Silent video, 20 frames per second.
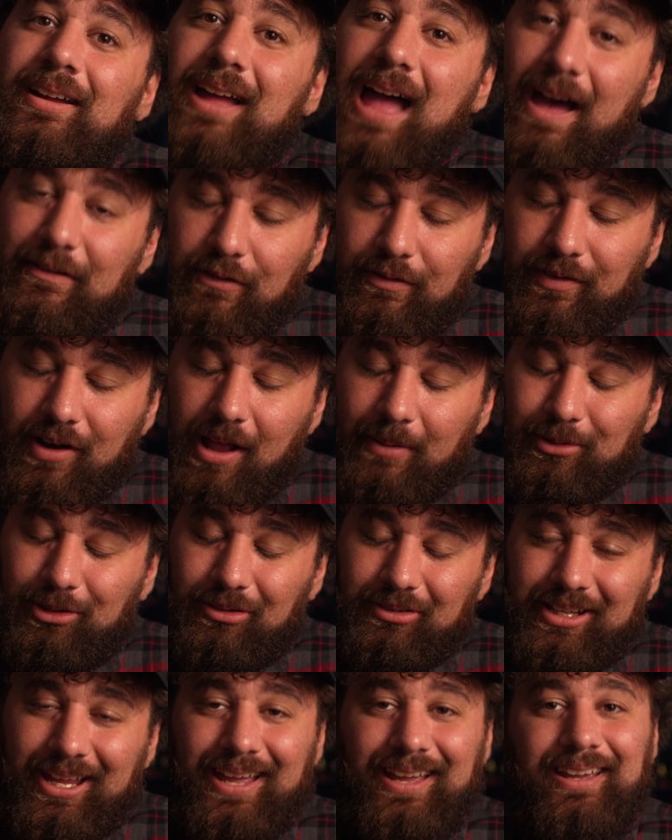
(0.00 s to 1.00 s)
Have a
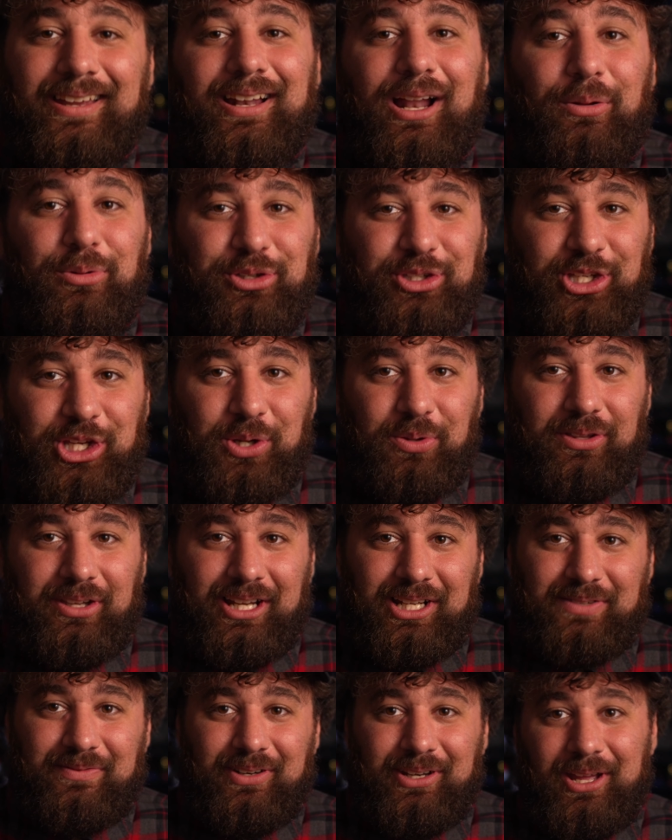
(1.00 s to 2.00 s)
phenomenal day. I'll see you in the
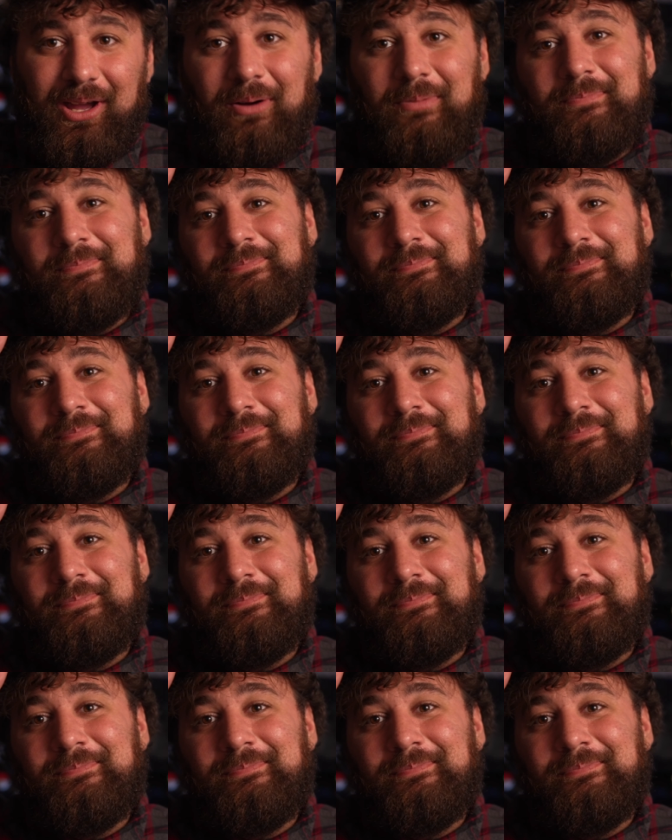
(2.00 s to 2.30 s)
next video.